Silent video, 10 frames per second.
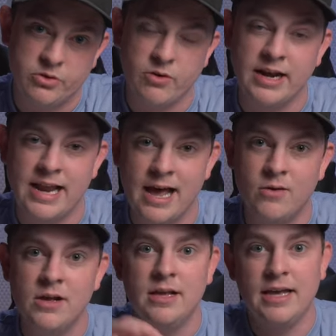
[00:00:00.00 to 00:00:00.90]
with right
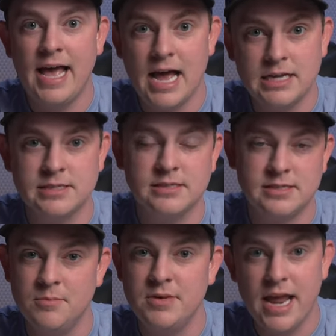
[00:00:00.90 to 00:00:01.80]
now, it has
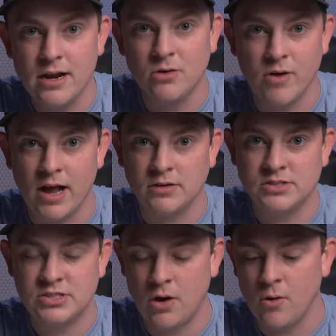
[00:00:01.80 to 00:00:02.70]
some NATO rail.
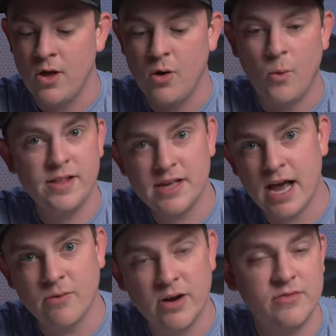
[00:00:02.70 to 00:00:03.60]
So why they
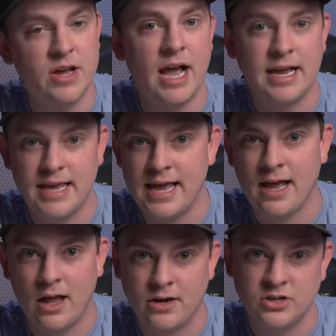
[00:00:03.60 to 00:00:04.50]
got rid of it, I
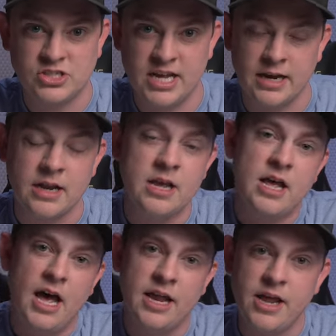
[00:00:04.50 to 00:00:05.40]
can't understand.
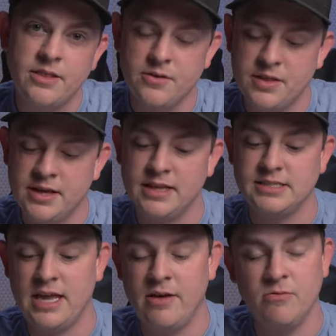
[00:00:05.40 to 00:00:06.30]
Another thing
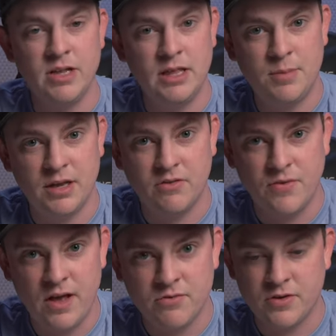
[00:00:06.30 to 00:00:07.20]
that's a really big
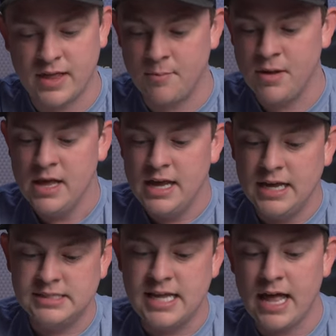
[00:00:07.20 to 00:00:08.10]
fail for them
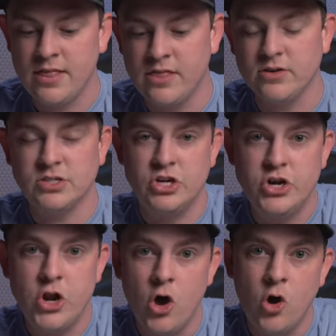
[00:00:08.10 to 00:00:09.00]
is that there is
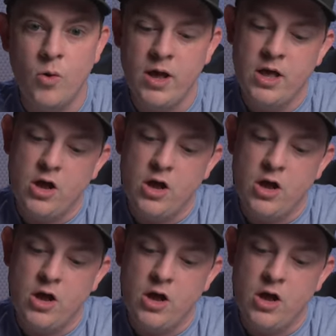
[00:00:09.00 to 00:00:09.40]
no